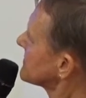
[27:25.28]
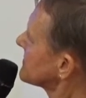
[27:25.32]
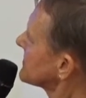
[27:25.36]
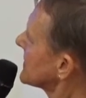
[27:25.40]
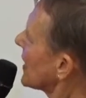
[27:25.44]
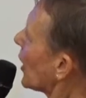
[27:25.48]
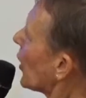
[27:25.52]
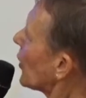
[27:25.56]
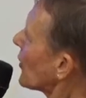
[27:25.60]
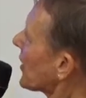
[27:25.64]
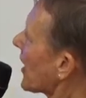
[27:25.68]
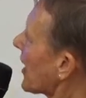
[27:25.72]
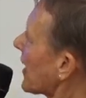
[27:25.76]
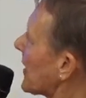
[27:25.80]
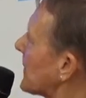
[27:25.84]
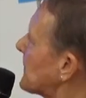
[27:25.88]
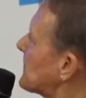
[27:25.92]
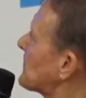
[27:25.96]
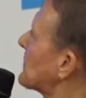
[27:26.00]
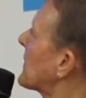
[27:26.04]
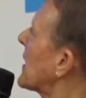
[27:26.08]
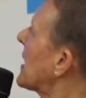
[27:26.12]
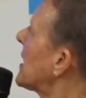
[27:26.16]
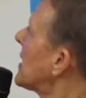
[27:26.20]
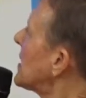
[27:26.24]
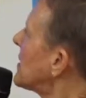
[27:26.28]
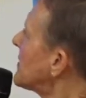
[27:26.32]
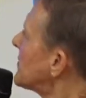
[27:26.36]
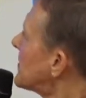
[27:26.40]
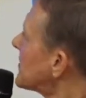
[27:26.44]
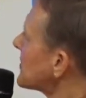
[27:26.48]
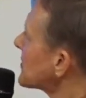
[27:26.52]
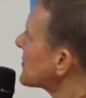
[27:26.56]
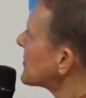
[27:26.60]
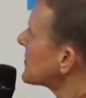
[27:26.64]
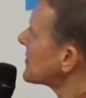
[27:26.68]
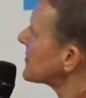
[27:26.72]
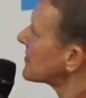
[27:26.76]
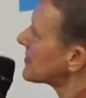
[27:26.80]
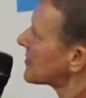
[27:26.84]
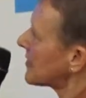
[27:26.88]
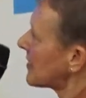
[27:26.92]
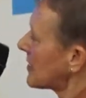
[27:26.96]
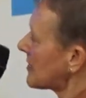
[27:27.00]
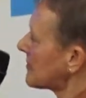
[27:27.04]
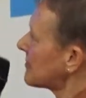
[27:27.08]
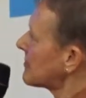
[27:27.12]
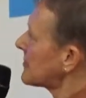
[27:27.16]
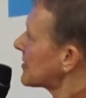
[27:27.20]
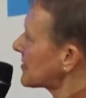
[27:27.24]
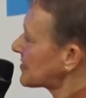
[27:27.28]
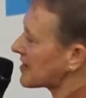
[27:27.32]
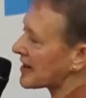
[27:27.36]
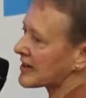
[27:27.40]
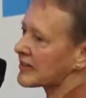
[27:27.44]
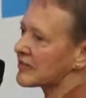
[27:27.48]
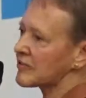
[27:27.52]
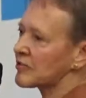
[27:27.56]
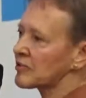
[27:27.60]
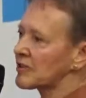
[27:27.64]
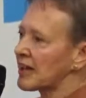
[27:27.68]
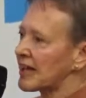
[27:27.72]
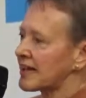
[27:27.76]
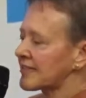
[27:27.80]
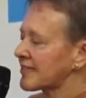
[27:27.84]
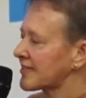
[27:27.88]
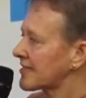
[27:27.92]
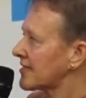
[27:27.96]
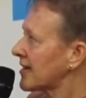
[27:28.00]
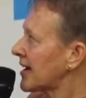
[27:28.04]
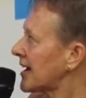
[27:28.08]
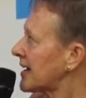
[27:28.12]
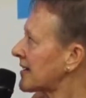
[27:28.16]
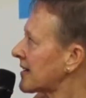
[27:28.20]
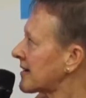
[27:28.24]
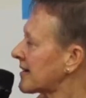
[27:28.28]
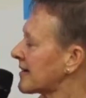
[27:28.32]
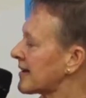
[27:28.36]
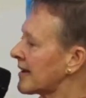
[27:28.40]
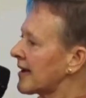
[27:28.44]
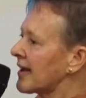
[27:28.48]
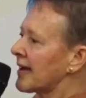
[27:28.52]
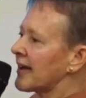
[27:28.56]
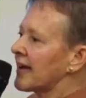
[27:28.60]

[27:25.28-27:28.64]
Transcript: Okay, this is the second to last slide, and